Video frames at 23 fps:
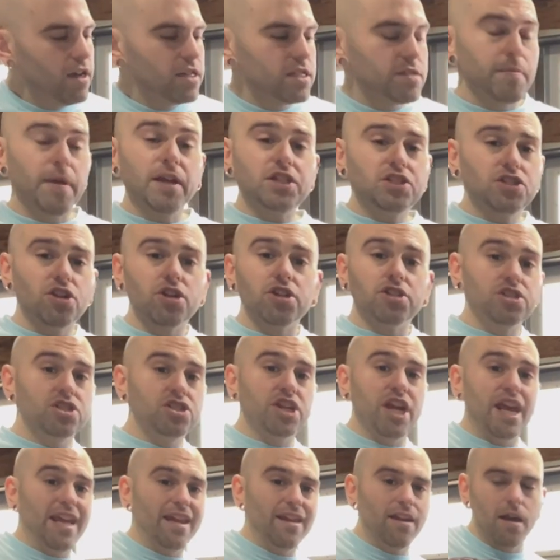Just make sure it's
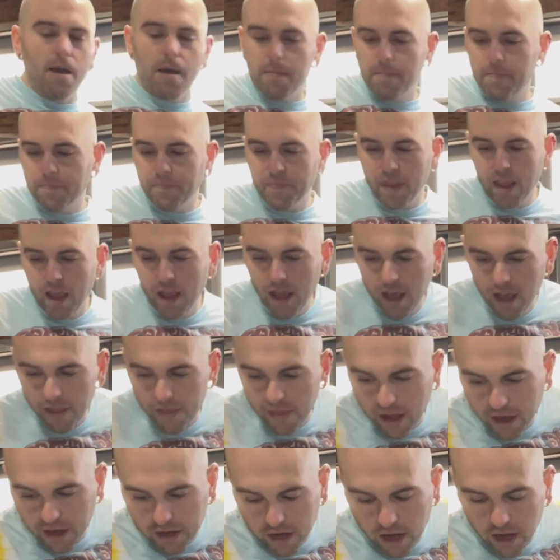shaken up. And
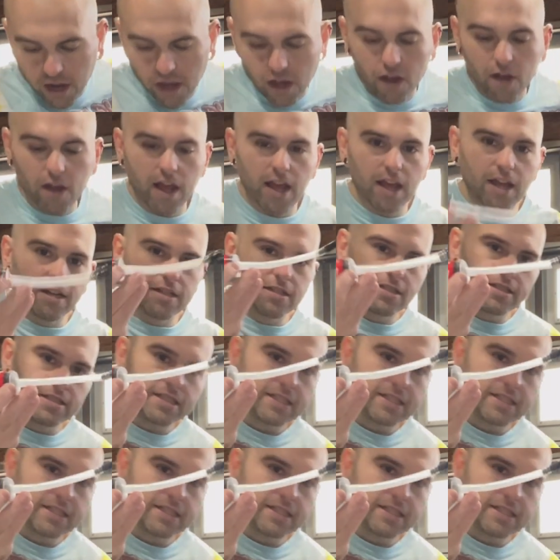then you're going to go ahead,